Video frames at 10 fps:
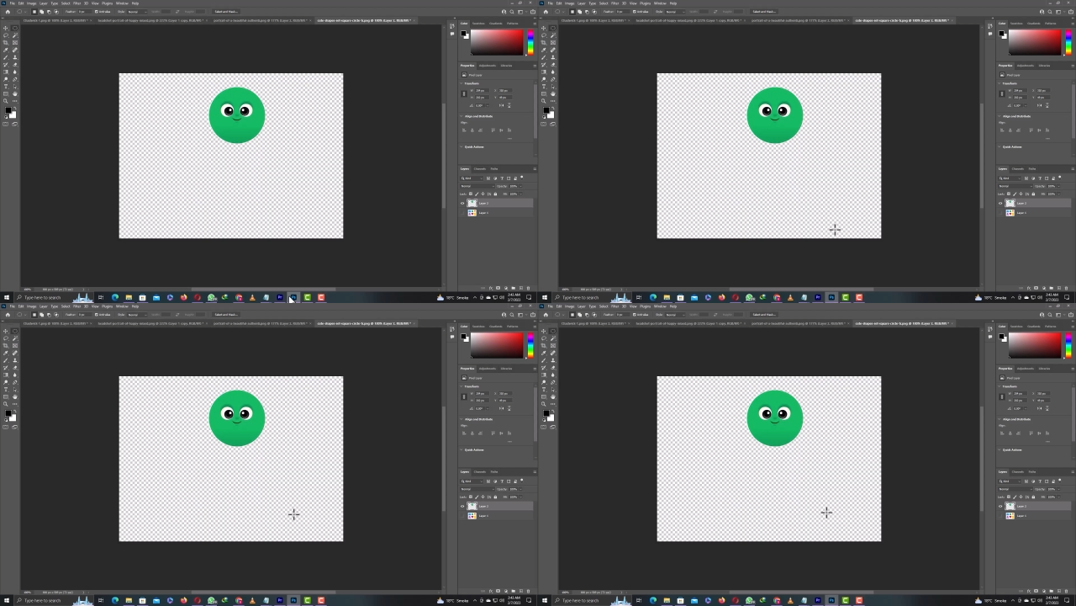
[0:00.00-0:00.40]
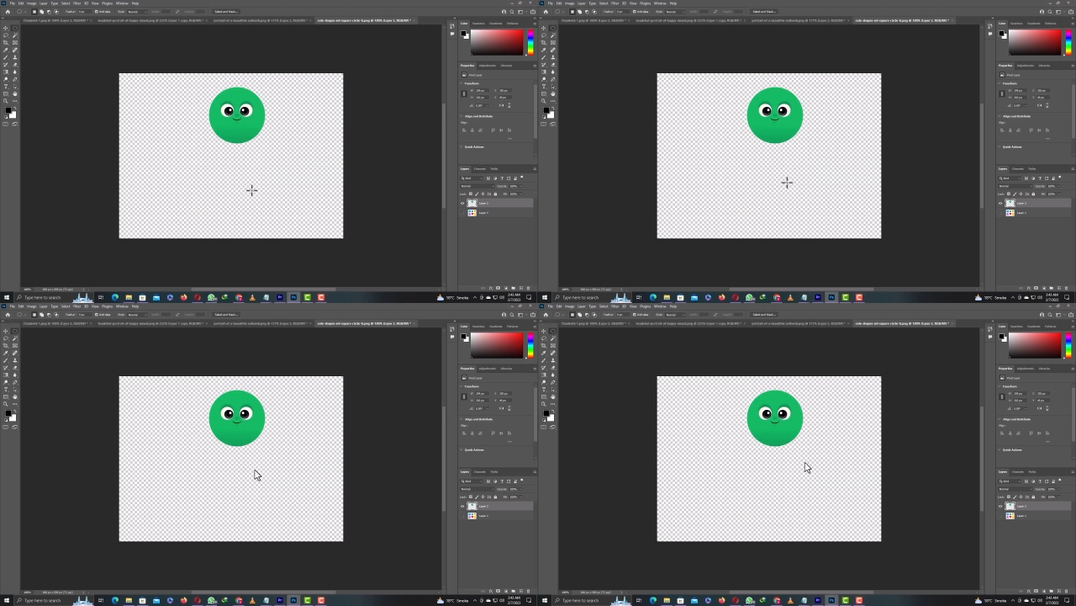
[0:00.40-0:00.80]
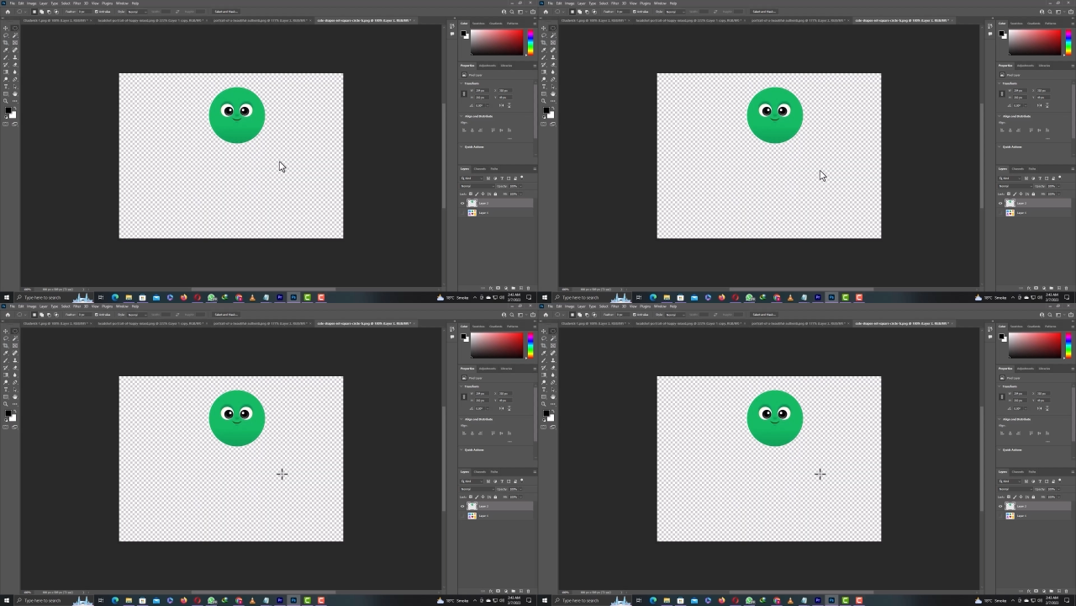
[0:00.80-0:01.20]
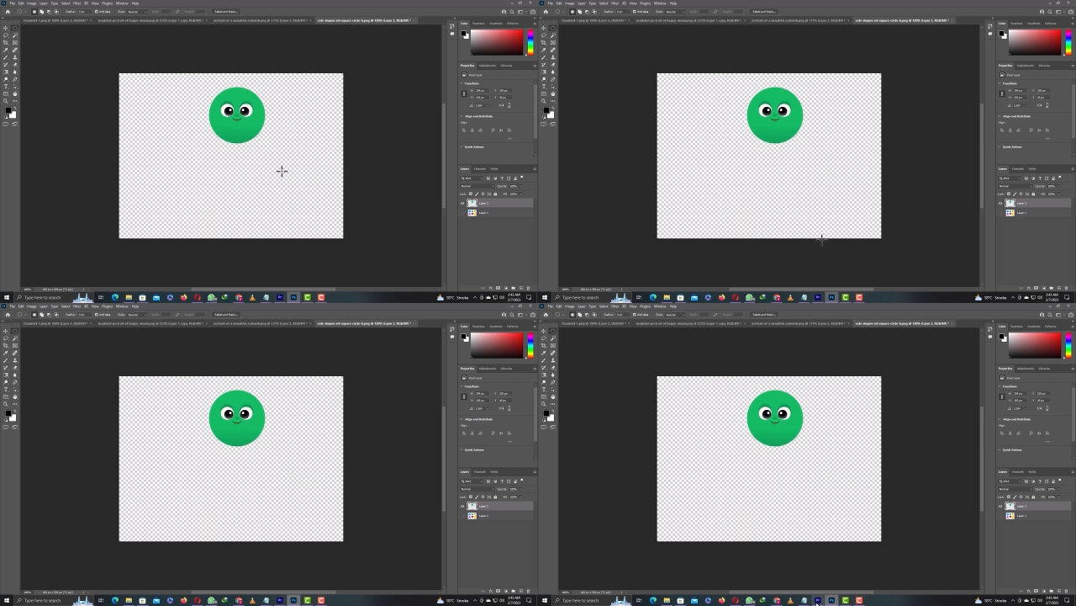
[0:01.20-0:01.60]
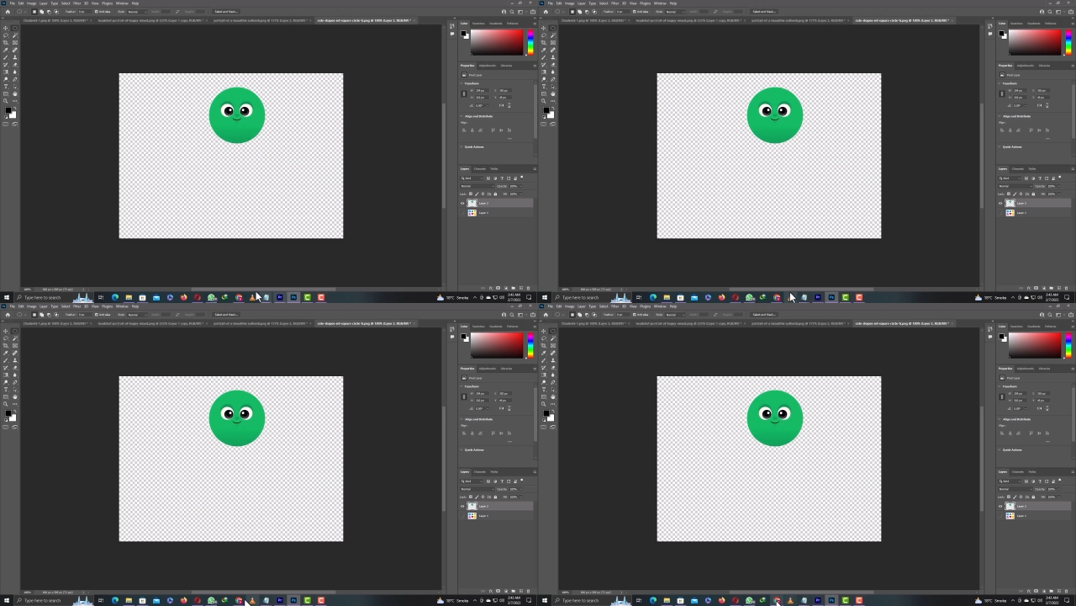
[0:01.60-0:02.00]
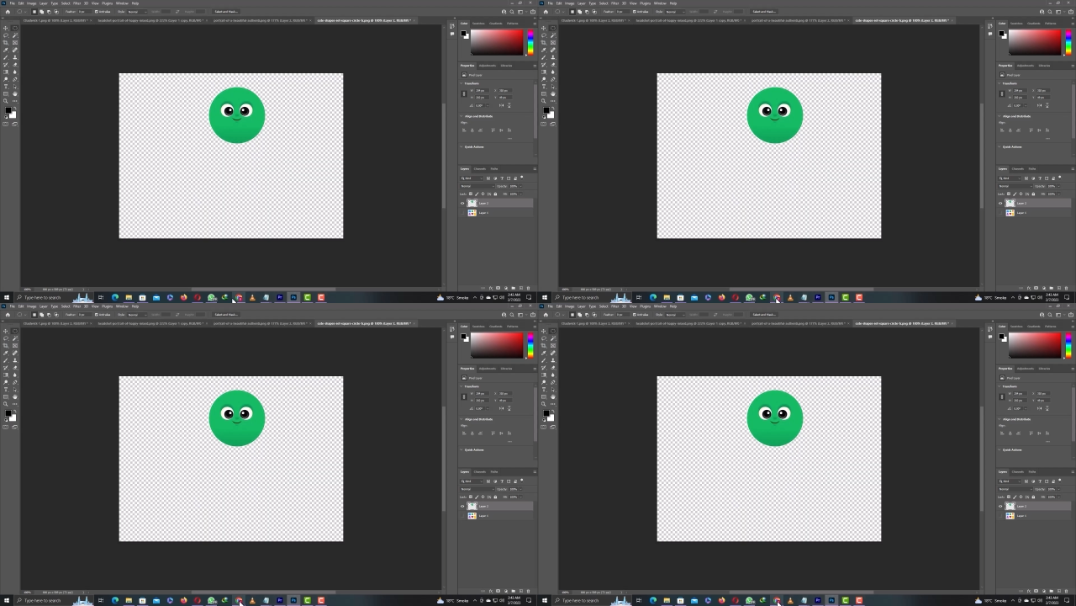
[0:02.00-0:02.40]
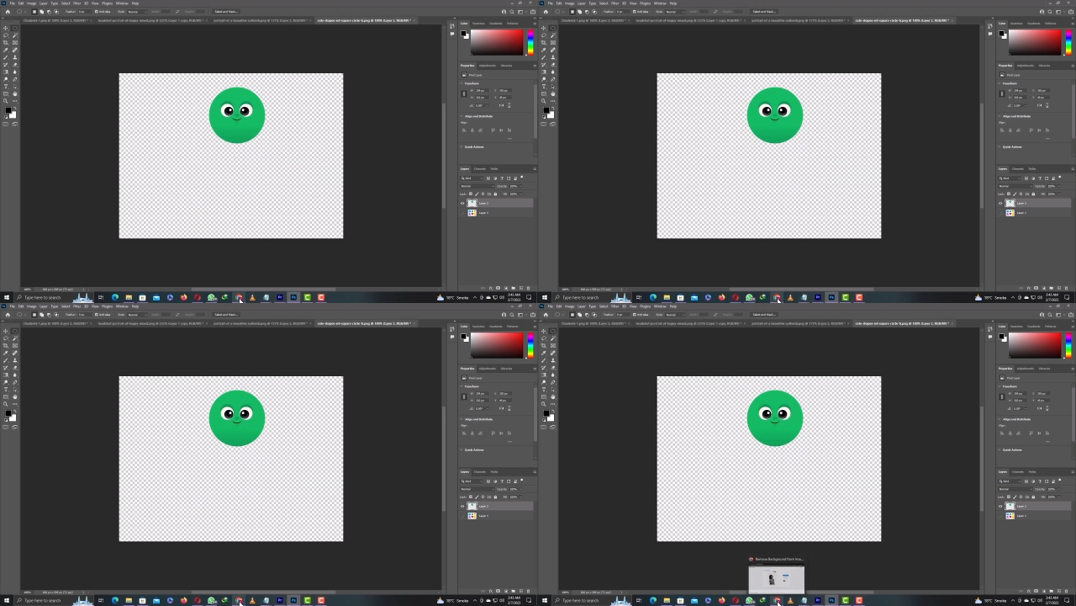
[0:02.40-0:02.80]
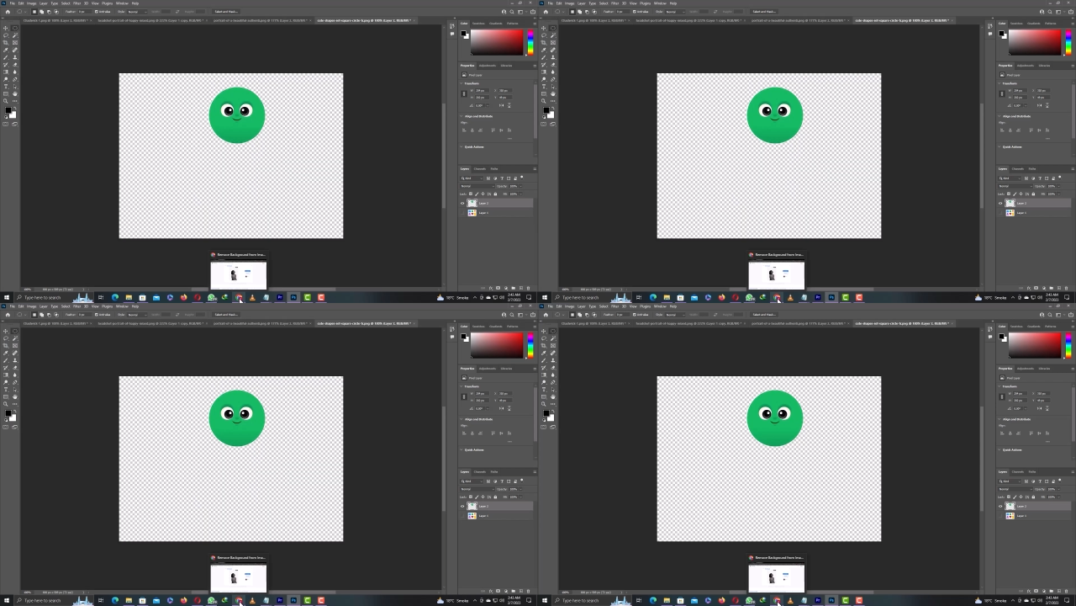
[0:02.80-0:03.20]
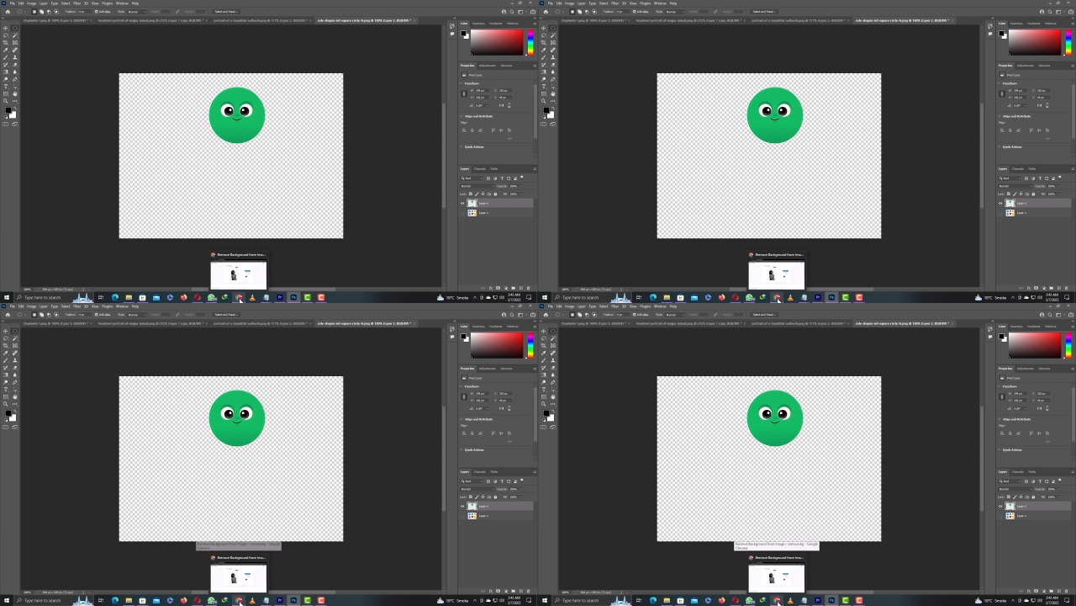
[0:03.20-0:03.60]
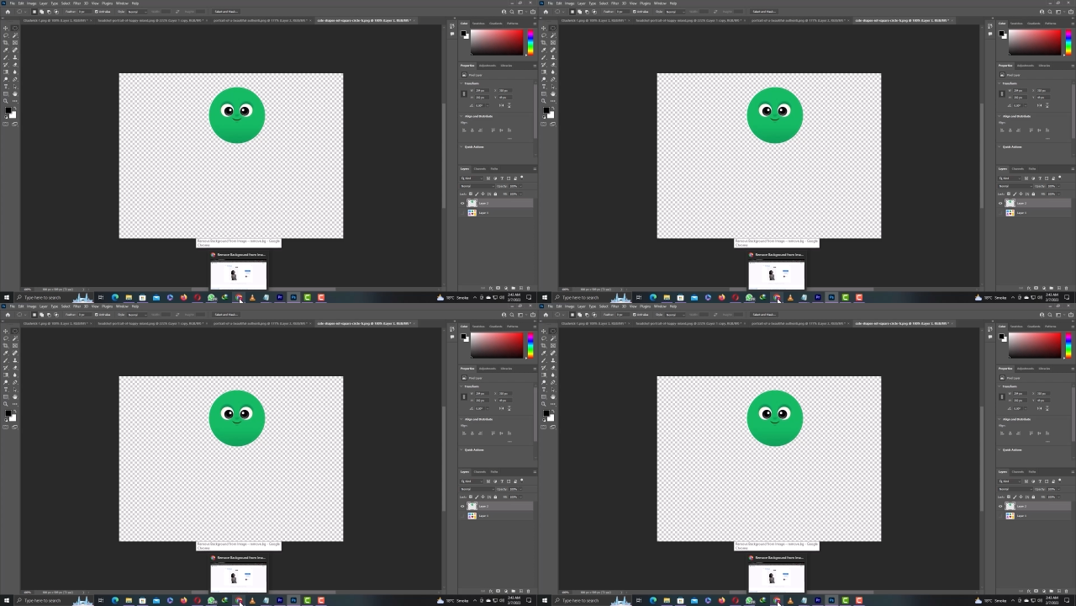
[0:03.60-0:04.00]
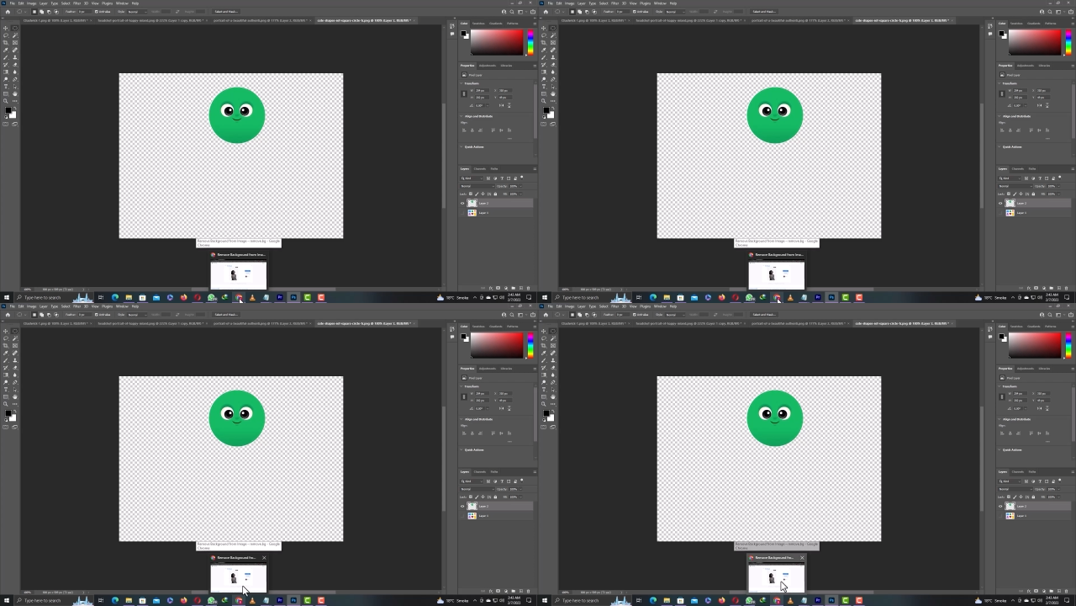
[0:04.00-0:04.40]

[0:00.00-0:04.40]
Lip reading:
Nobody's mouth can be seen.